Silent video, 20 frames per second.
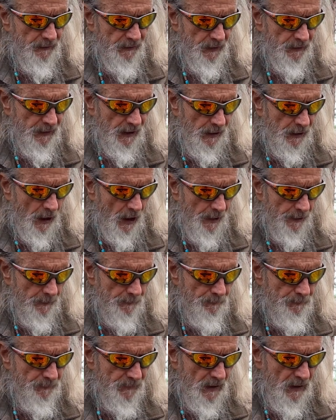since I got
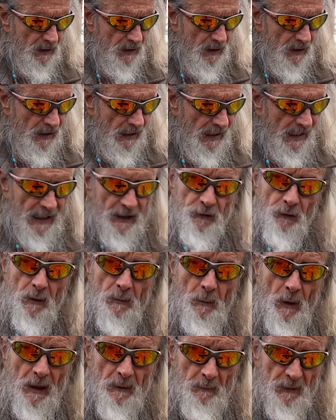them. I actually
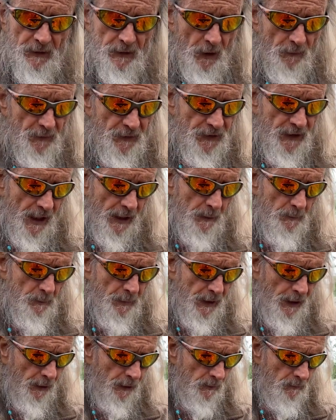bought myself a second
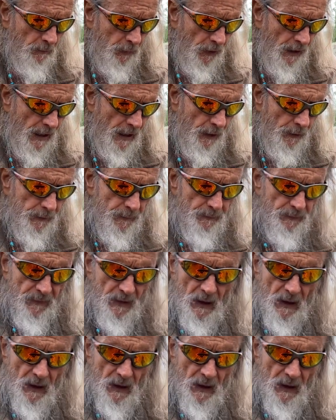pair in brown.